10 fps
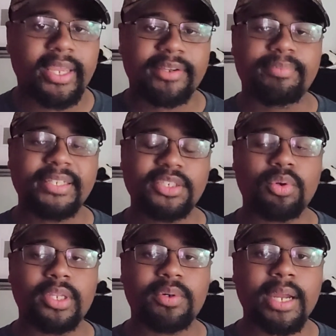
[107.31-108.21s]
and basically
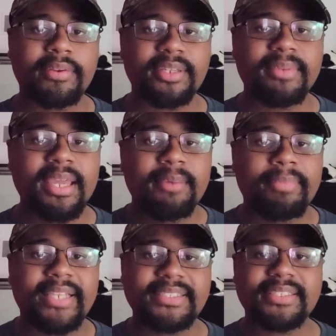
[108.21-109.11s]
coil around them,
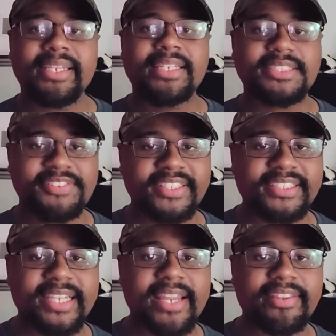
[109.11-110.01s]
basically
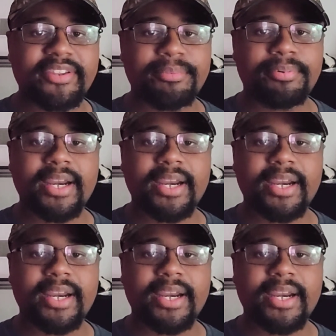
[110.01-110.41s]
asphyxiating their